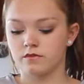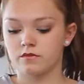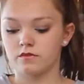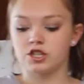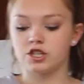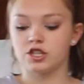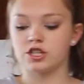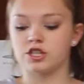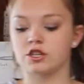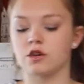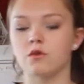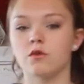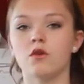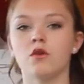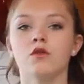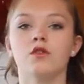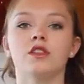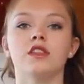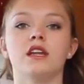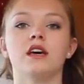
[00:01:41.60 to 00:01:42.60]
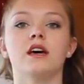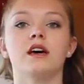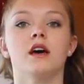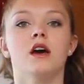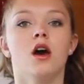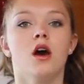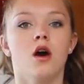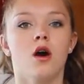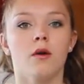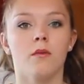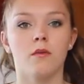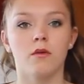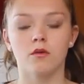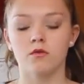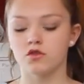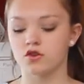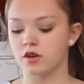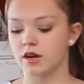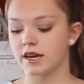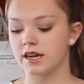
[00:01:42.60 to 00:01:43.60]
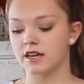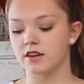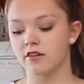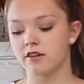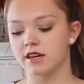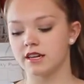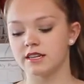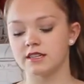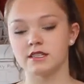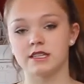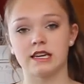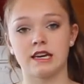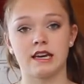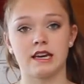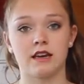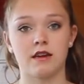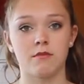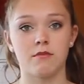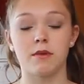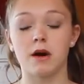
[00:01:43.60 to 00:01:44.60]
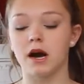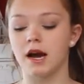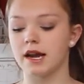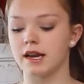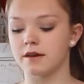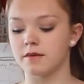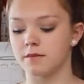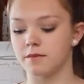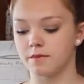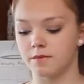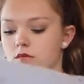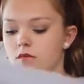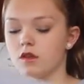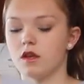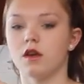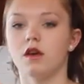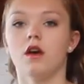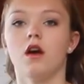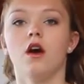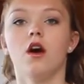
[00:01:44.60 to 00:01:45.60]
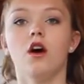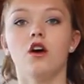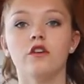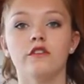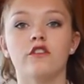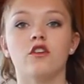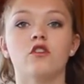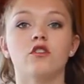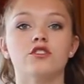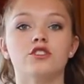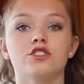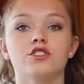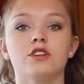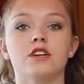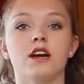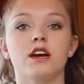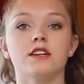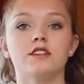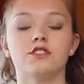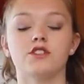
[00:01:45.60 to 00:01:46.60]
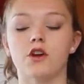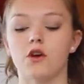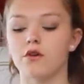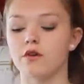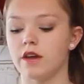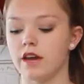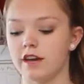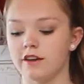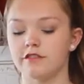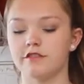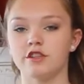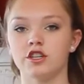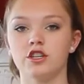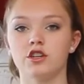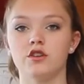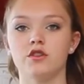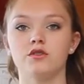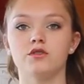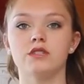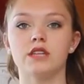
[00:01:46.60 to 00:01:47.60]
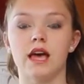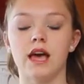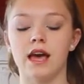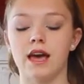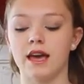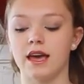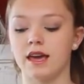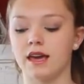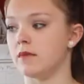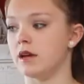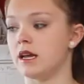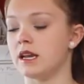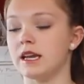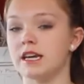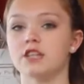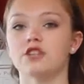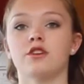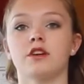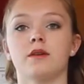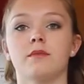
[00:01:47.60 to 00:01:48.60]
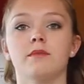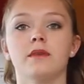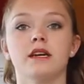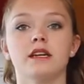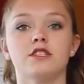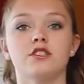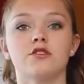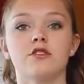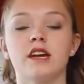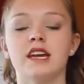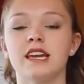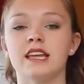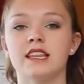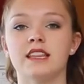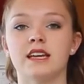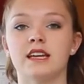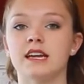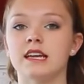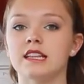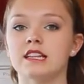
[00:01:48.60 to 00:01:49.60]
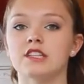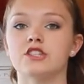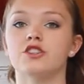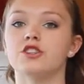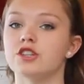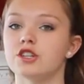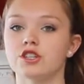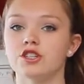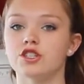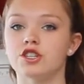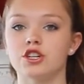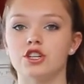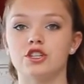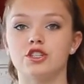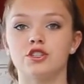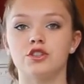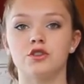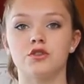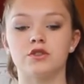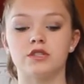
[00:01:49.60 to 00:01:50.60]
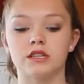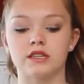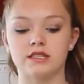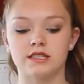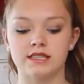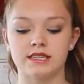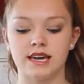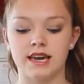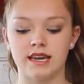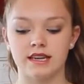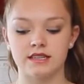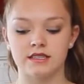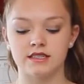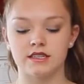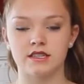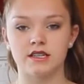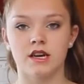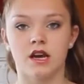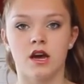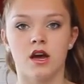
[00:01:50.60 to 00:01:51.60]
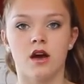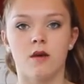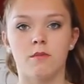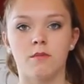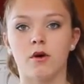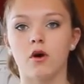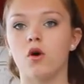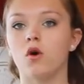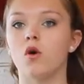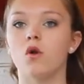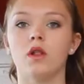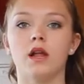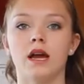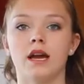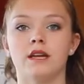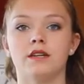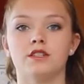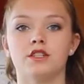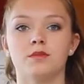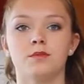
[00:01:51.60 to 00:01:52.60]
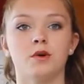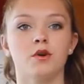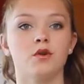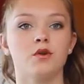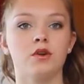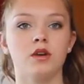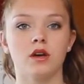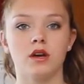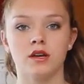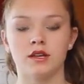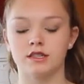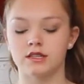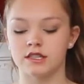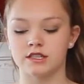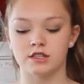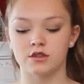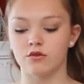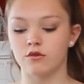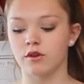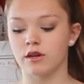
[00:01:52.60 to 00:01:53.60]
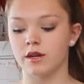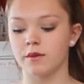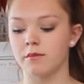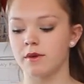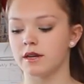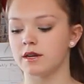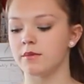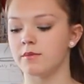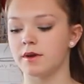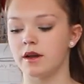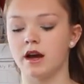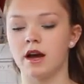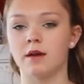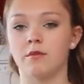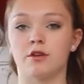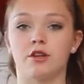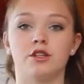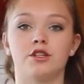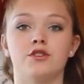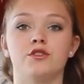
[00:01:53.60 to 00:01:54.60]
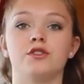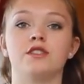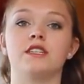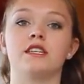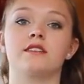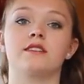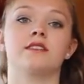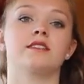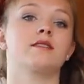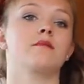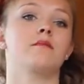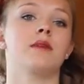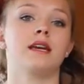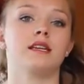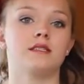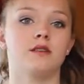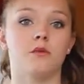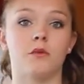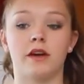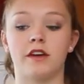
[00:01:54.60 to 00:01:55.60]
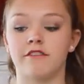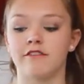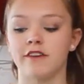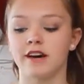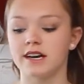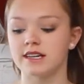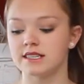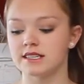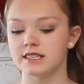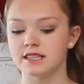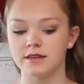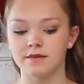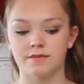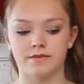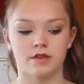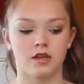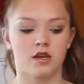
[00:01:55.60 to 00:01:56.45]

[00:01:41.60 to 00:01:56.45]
just so all the dry ingredients can combine. Of course you guys don't have to use an electric mixer or anything like this, you can just use a standard bowl and spoon. It doesn't really matter, but I'm going to use this because it makes it way faster.